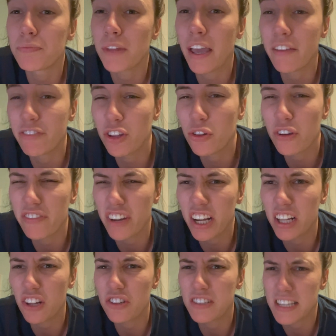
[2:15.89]
if you look very
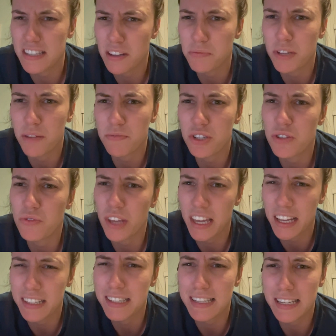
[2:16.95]
closely, sometimes you
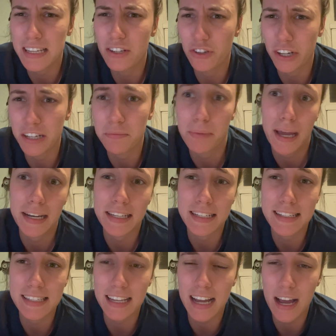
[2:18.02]
can see green
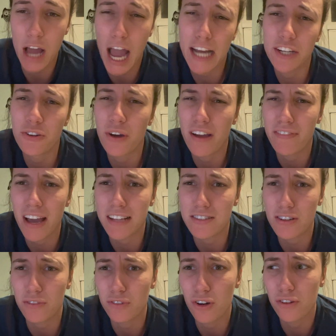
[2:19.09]
pennies. I know I've had
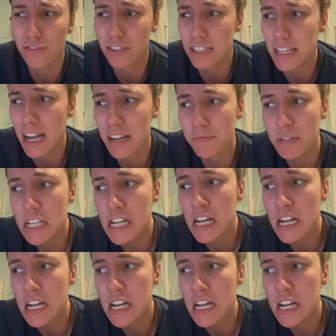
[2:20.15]
several over time.